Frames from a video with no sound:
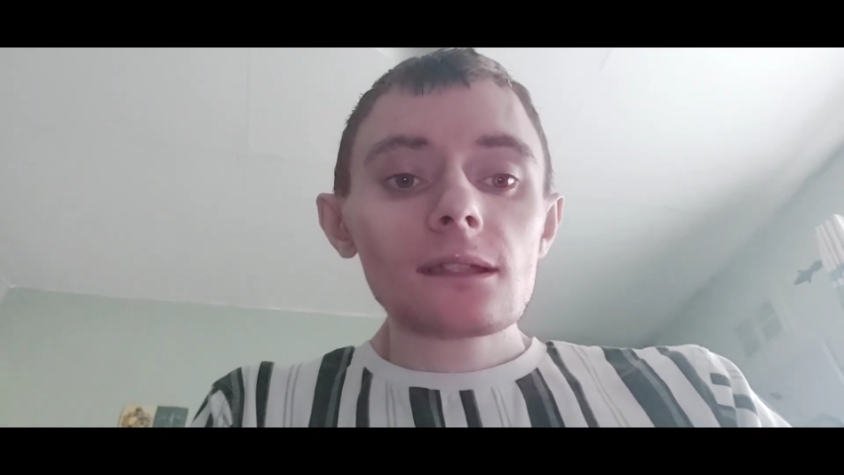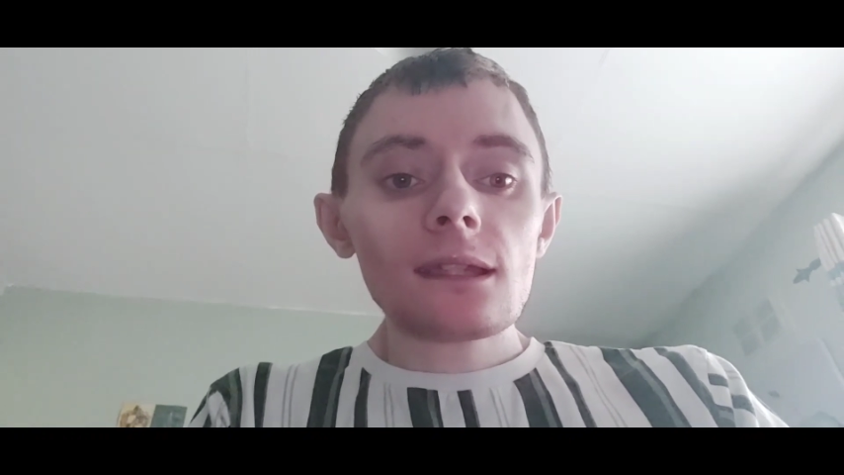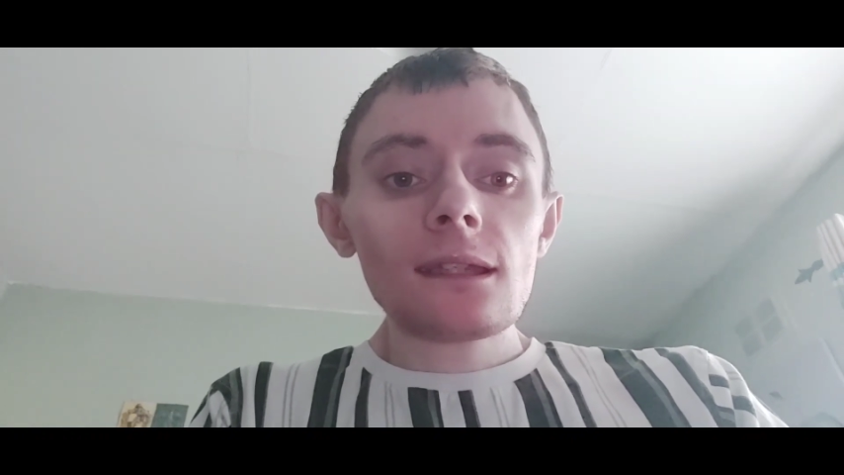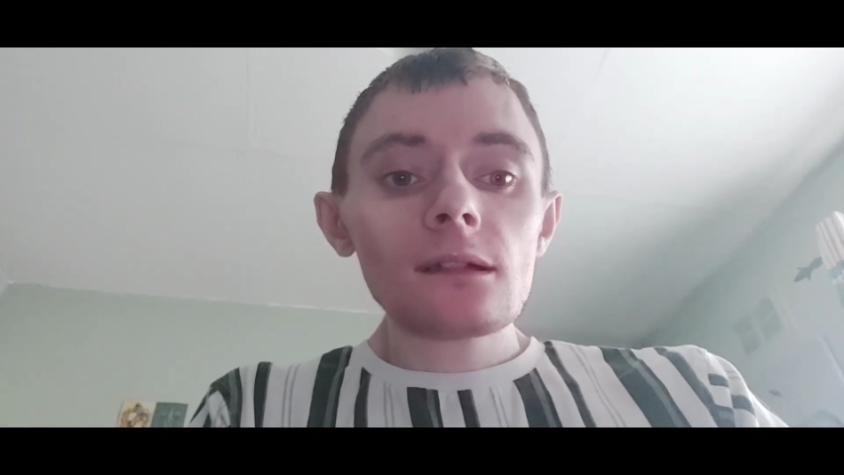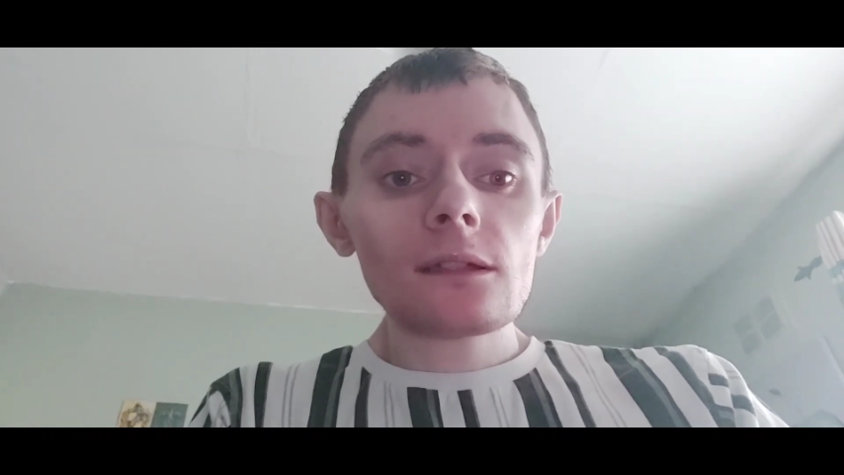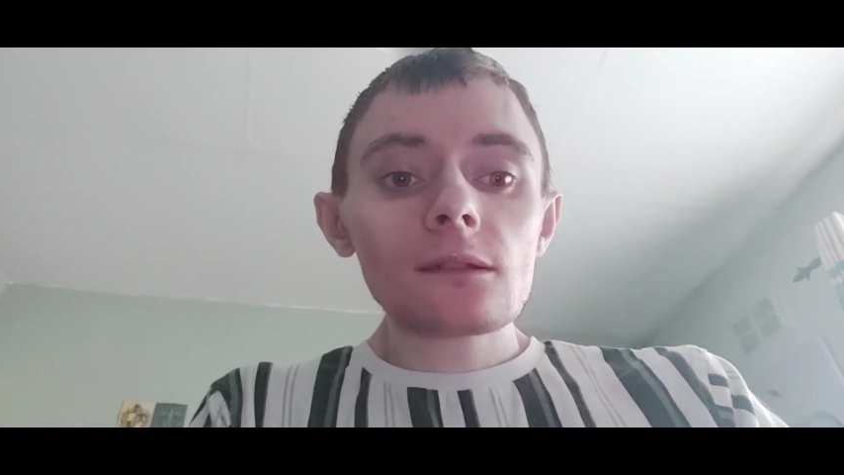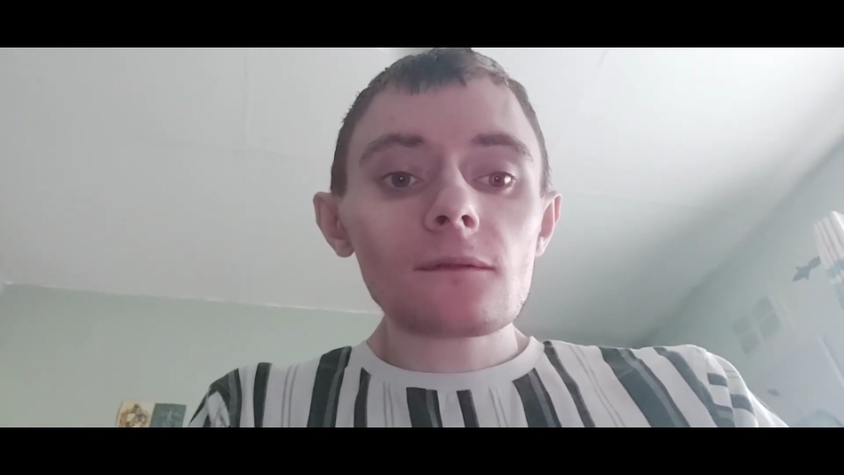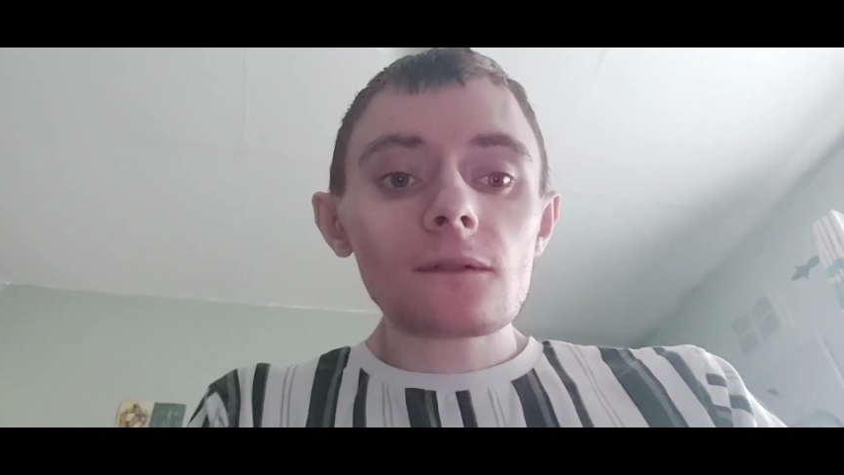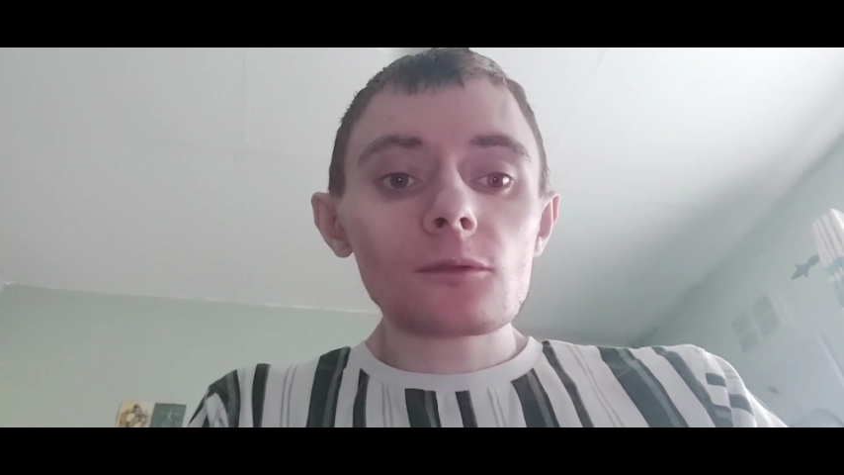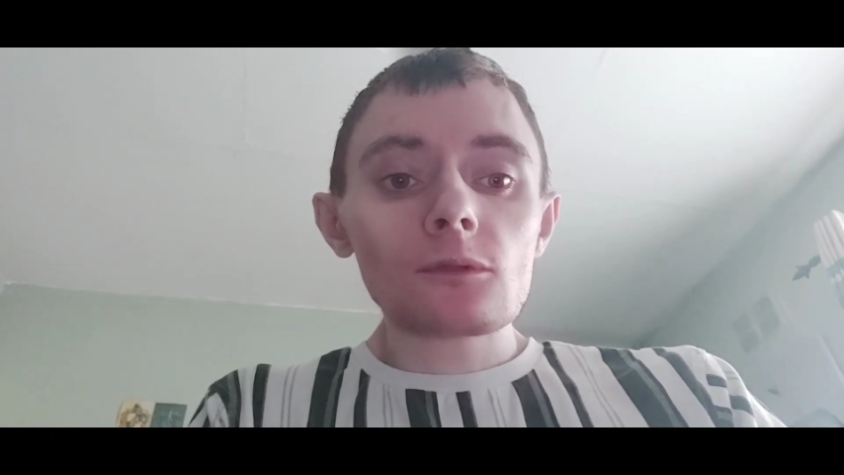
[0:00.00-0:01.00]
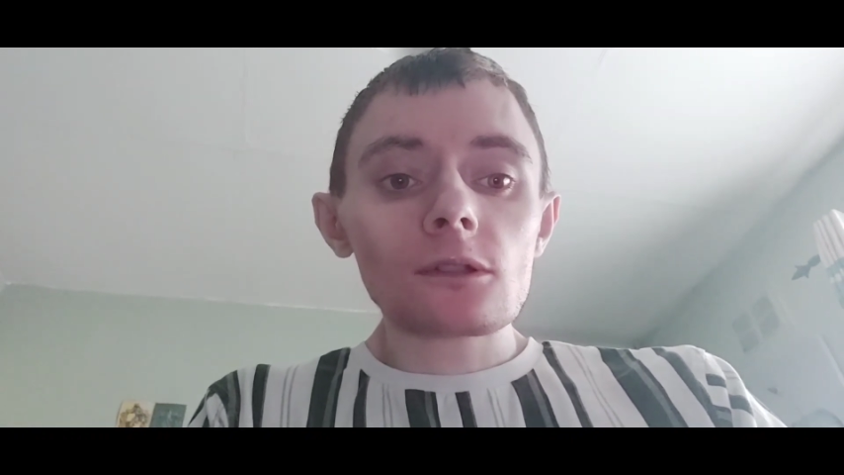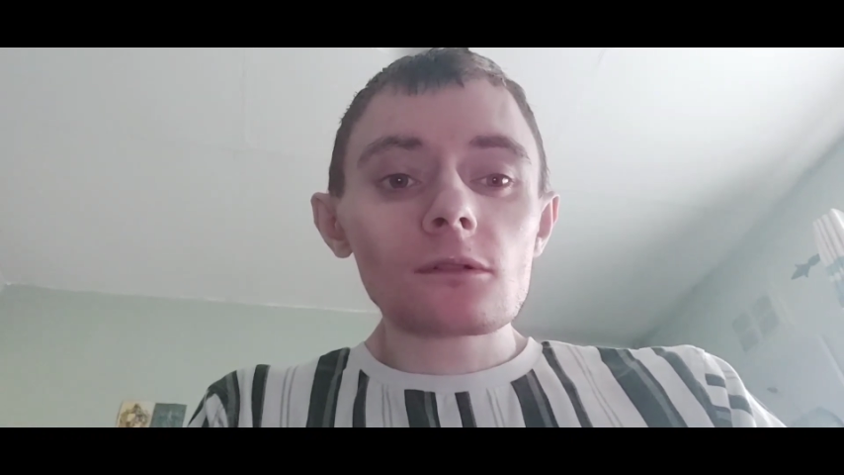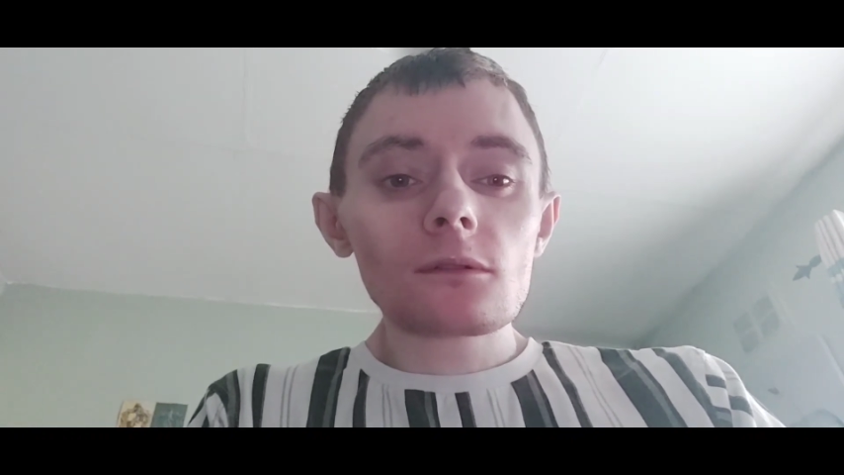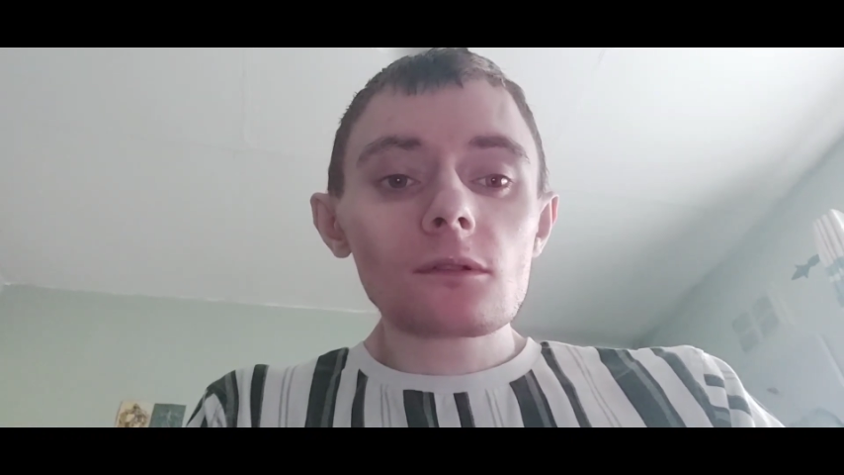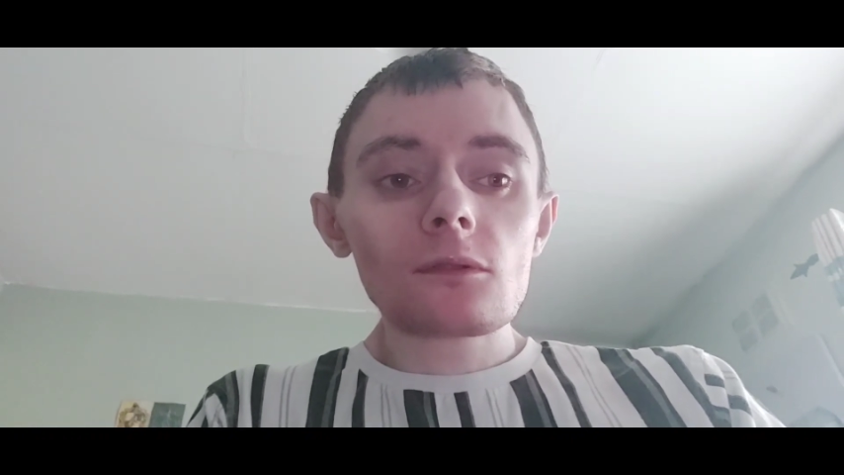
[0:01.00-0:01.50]
the alien
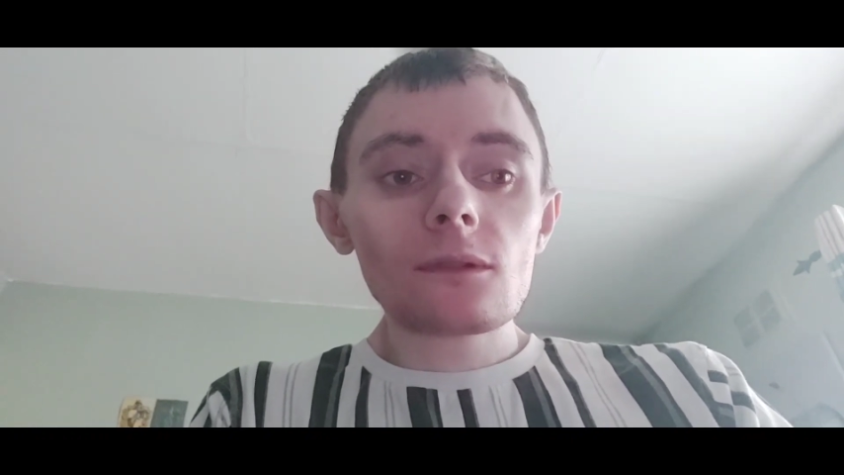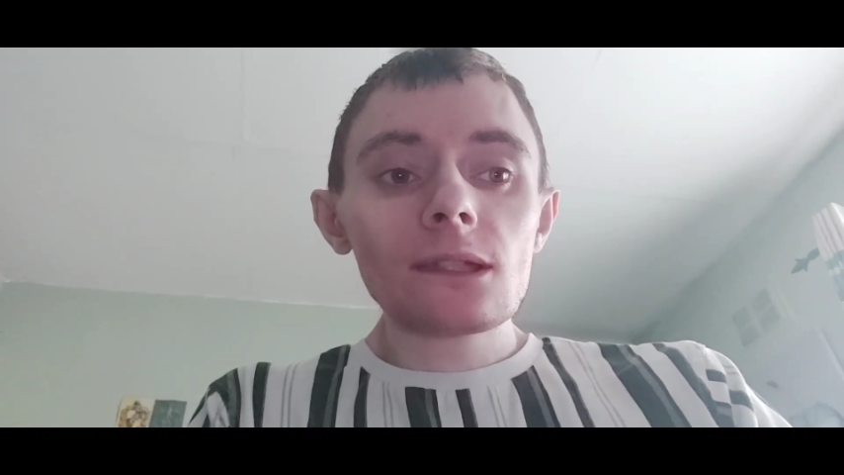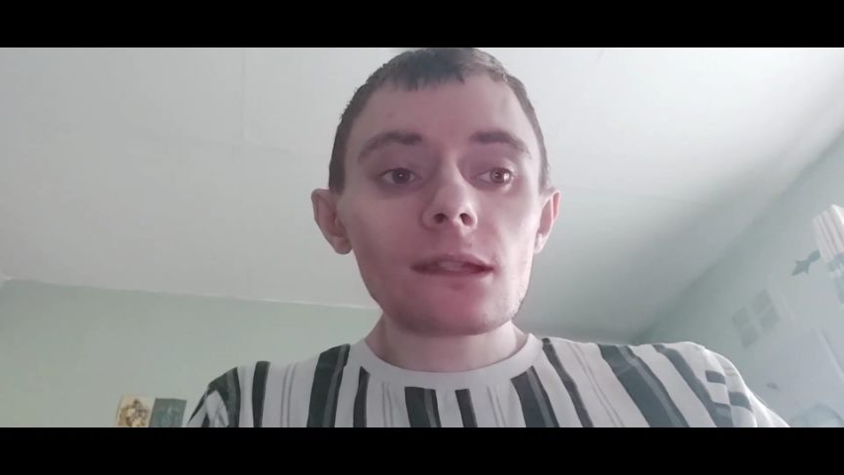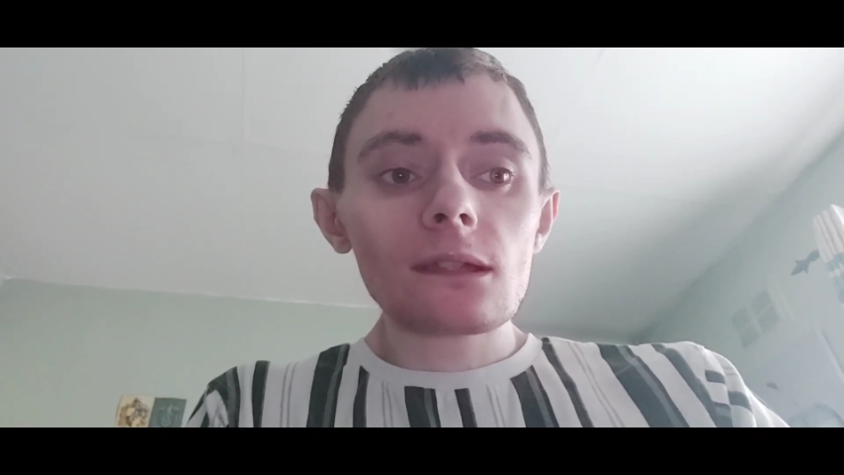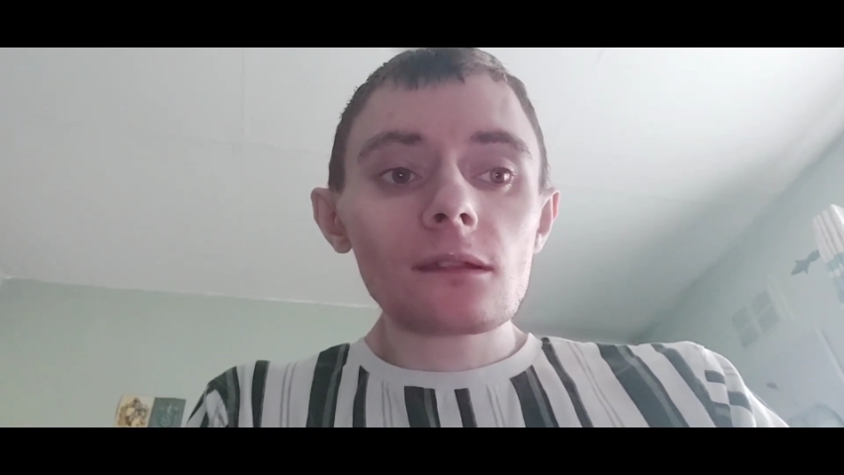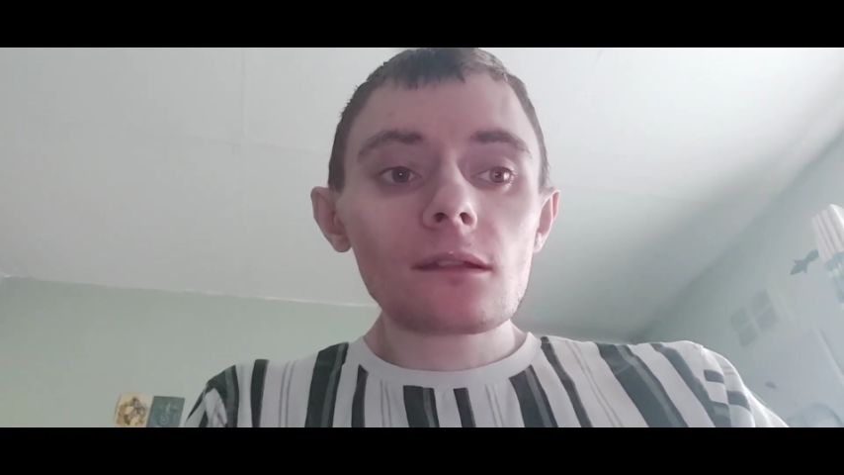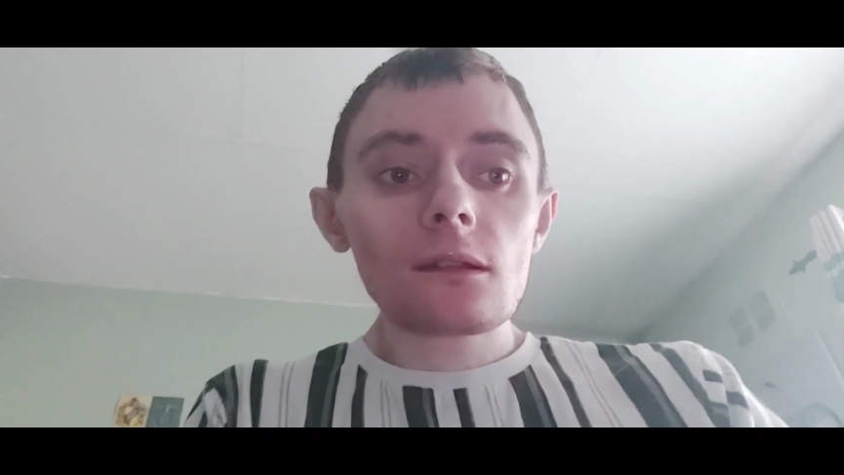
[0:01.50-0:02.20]
filter. So here it is.